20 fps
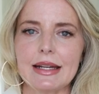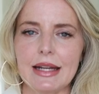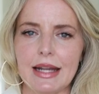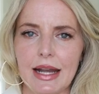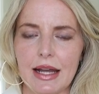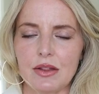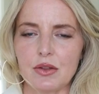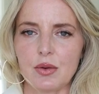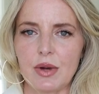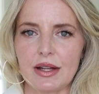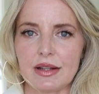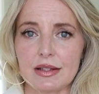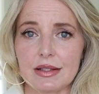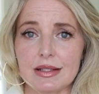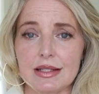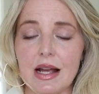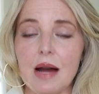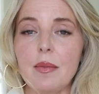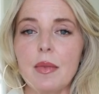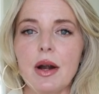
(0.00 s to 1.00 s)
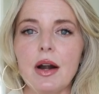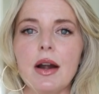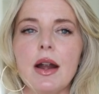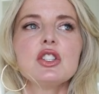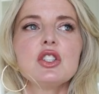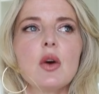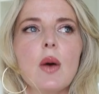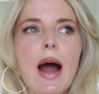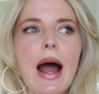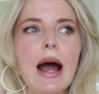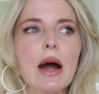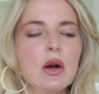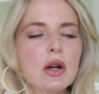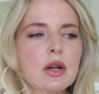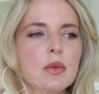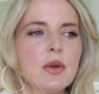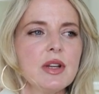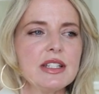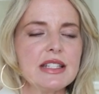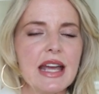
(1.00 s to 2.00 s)
and again throughout the summer. So how
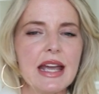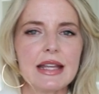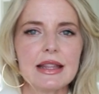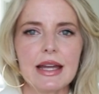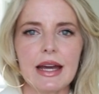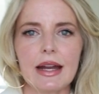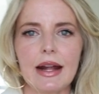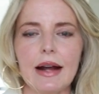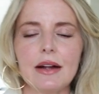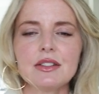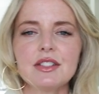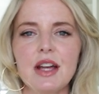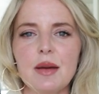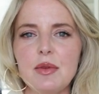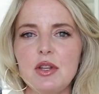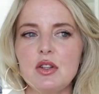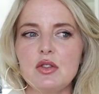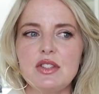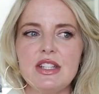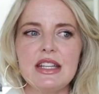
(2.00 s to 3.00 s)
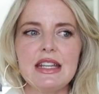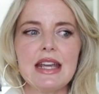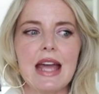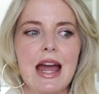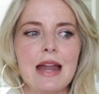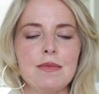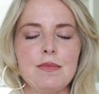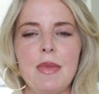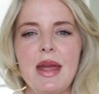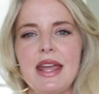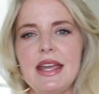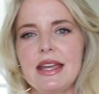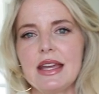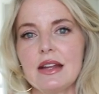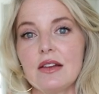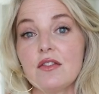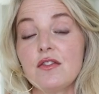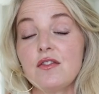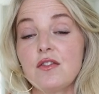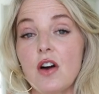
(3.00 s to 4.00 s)
can we take that LWD and make
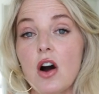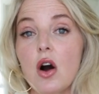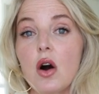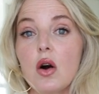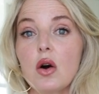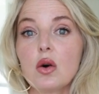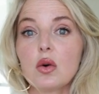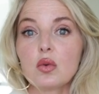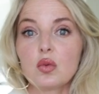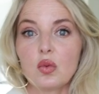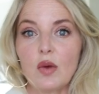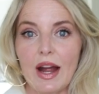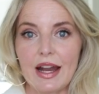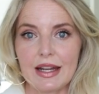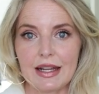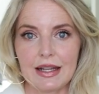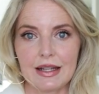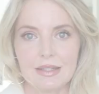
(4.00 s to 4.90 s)
it fall ready?